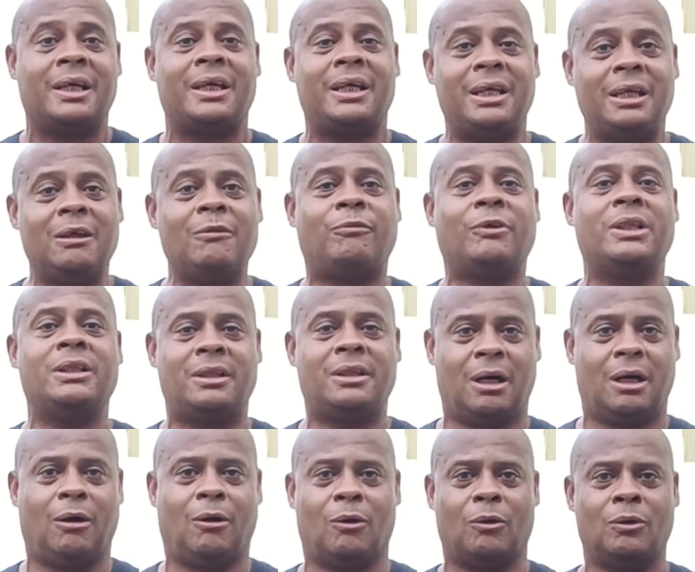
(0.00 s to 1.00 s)
even
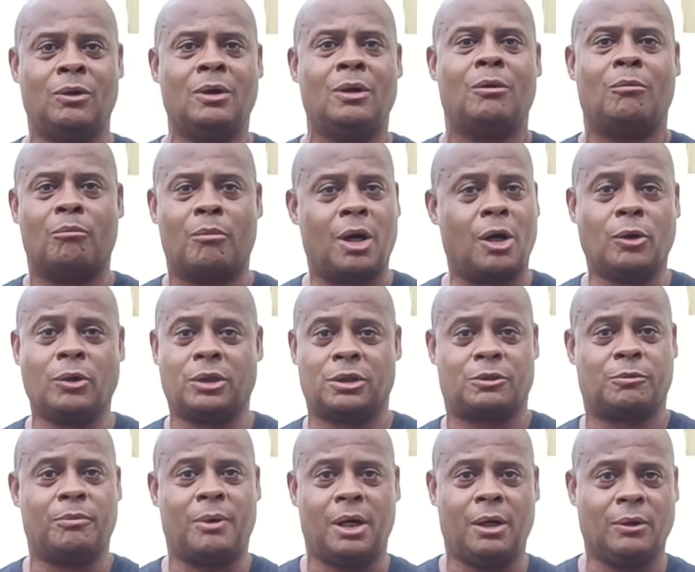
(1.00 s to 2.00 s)
though
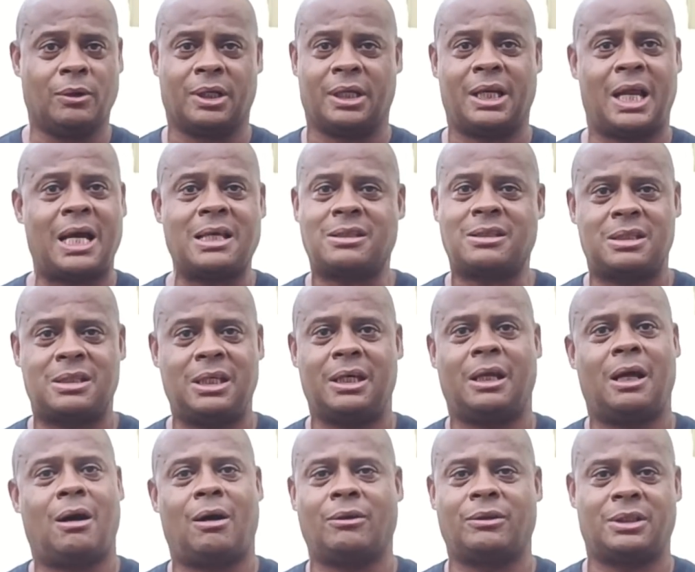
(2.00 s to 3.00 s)
murder's murder, and I see
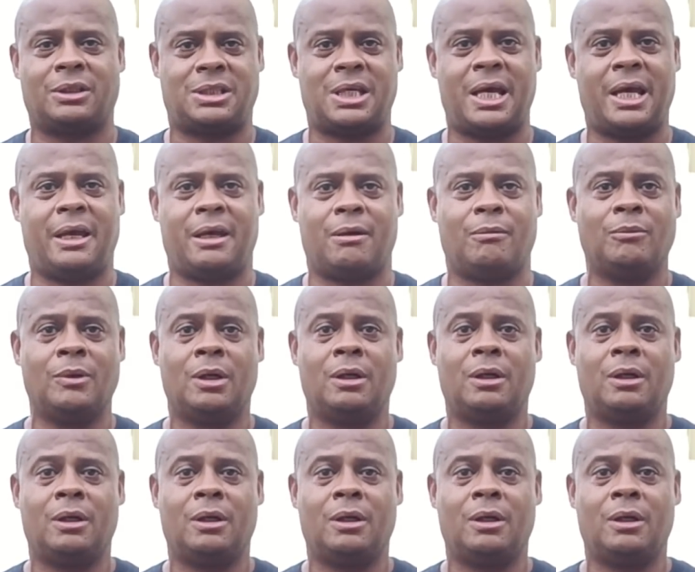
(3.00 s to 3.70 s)
it all the time